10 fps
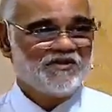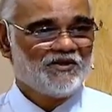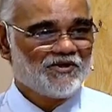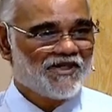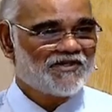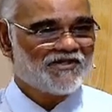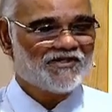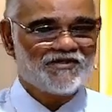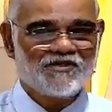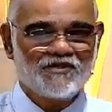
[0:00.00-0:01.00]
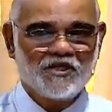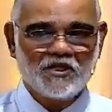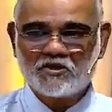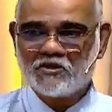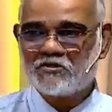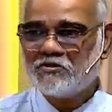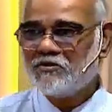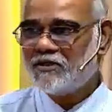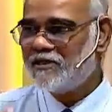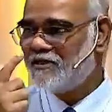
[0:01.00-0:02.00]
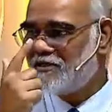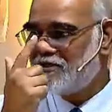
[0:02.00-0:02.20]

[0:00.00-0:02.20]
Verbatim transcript: You look at a, a cocoon,